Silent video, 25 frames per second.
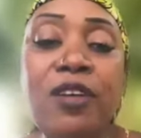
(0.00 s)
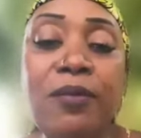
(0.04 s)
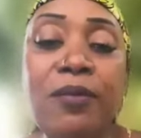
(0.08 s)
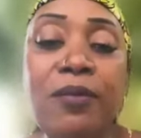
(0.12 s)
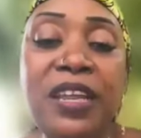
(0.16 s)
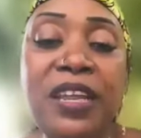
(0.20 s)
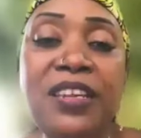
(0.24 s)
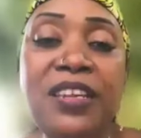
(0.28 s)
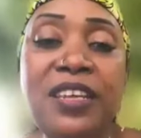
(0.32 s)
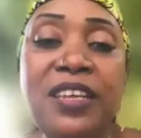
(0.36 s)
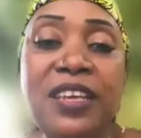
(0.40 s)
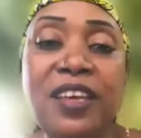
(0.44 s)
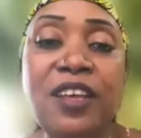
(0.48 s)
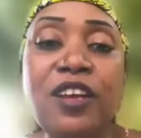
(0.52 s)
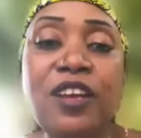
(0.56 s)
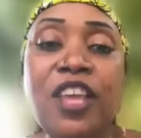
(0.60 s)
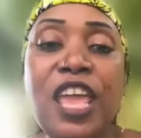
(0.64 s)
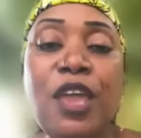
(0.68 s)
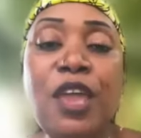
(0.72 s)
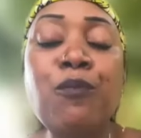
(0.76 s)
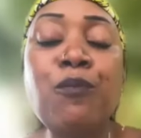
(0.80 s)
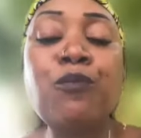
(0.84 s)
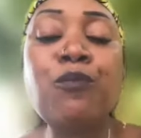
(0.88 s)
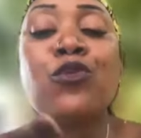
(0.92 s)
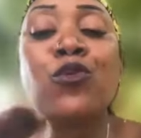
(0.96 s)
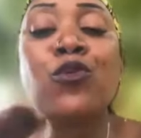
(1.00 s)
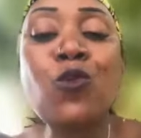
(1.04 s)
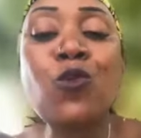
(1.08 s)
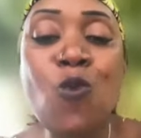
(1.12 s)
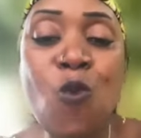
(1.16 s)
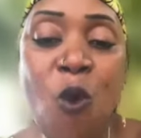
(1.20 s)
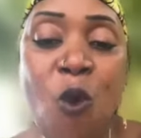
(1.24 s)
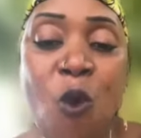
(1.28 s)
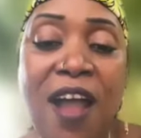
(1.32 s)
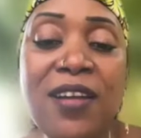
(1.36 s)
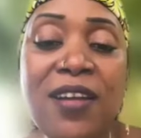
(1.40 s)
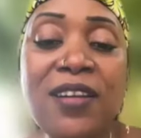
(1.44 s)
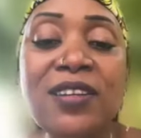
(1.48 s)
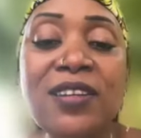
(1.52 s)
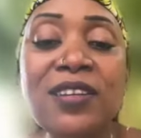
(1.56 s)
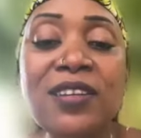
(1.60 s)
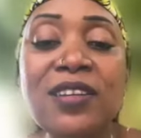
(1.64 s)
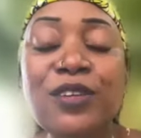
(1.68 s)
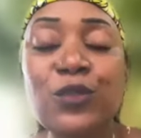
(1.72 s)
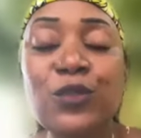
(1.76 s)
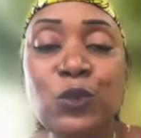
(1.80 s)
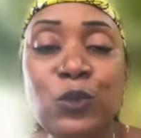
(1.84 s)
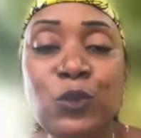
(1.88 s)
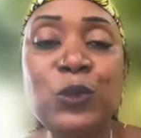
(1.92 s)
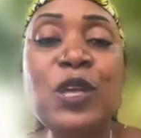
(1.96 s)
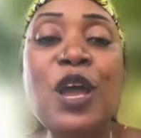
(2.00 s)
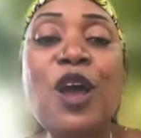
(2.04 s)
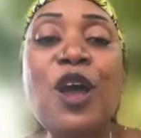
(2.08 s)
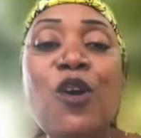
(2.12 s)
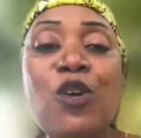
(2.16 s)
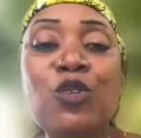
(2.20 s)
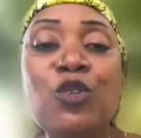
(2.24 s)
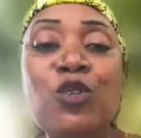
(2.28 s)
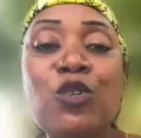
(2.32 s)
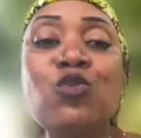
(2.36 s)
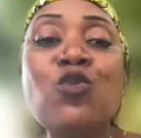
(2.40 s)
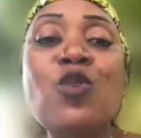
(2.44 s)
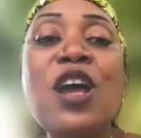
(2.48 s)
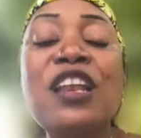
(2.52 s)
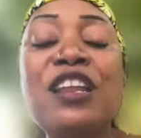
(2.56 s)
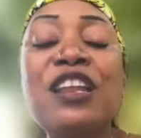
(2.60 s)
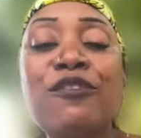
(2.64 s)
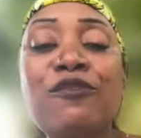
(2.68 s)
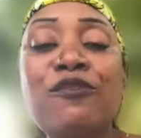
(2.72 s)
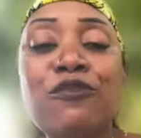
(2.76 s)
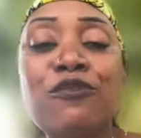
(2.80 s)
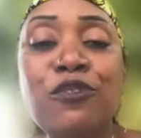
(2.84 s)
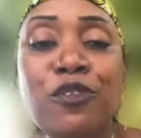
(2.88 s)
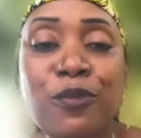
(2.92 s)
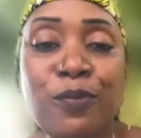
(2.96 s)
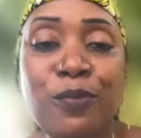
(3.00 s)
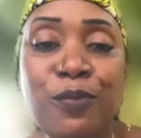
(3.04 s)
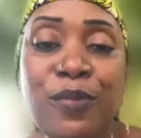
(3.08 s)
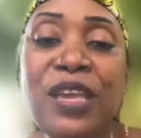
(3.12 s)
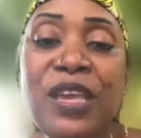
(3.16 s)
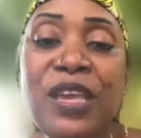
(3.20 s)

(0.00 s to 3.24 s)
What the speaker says: We can do it in different ways, but what is the best way and why?